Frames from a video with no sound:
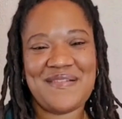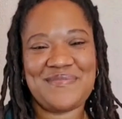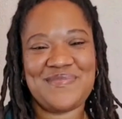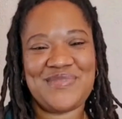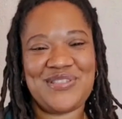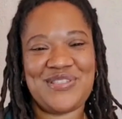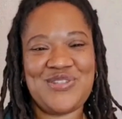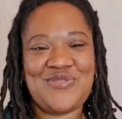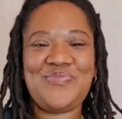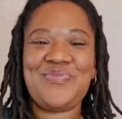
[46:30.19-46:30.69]
I'm
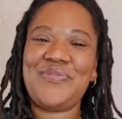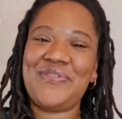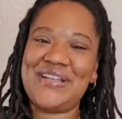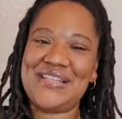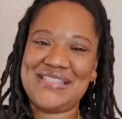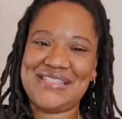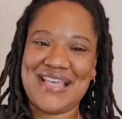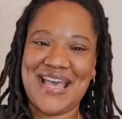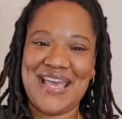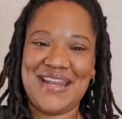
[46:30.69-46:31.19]
super
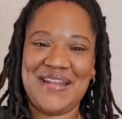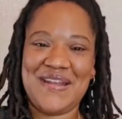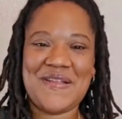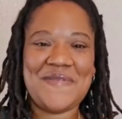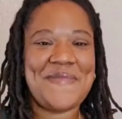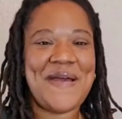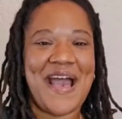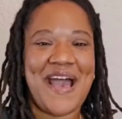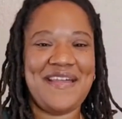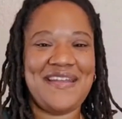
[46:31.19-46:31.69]
excited
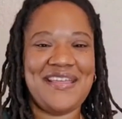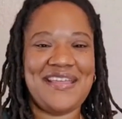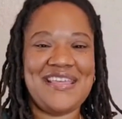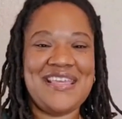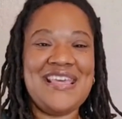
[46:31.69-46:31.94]
about it.